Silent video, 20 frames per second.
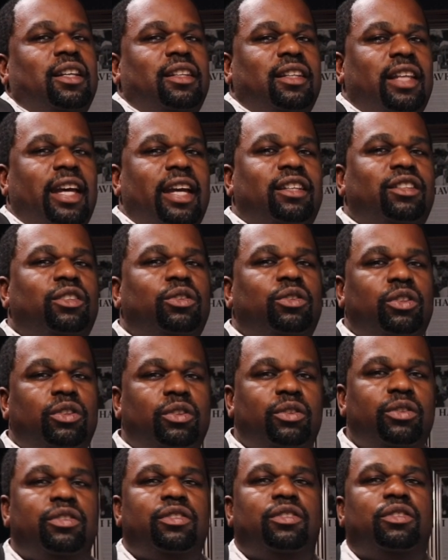that you
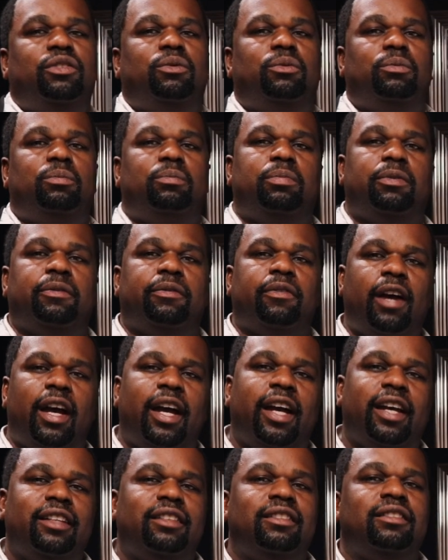use to
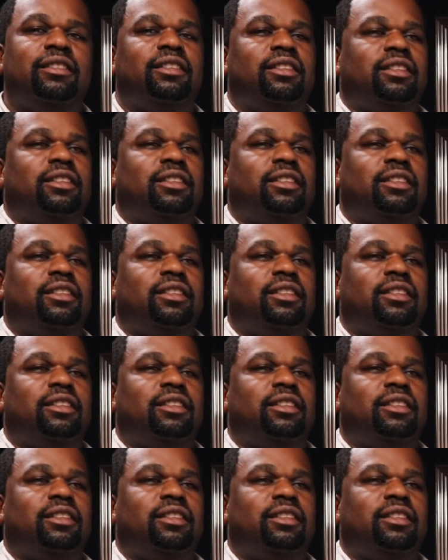provide